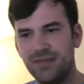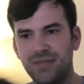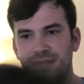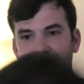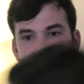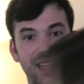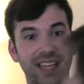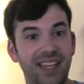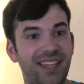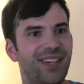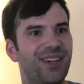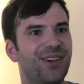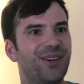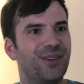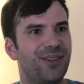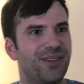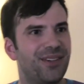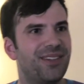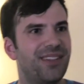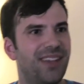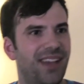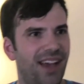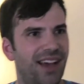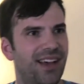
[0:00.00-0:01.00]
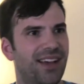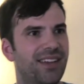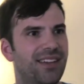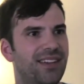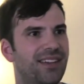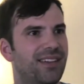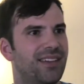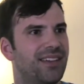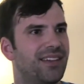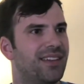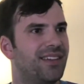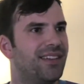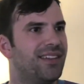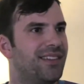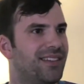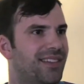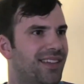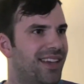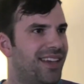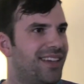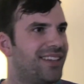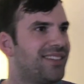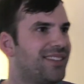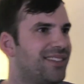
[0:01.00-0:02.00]
I guess Thank I'll you. Yeah.
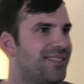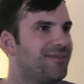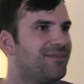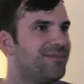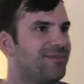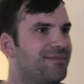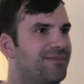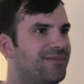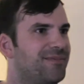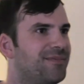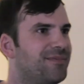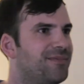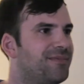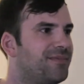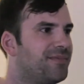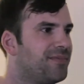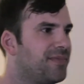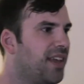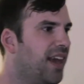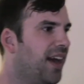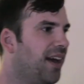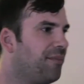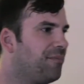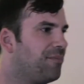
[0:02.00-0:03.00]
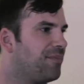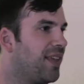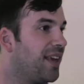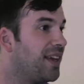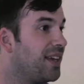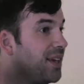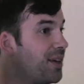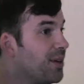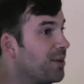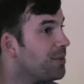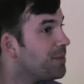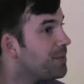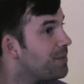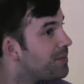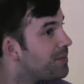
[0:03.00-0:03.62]
Thanks. Go. Yeah, thank you.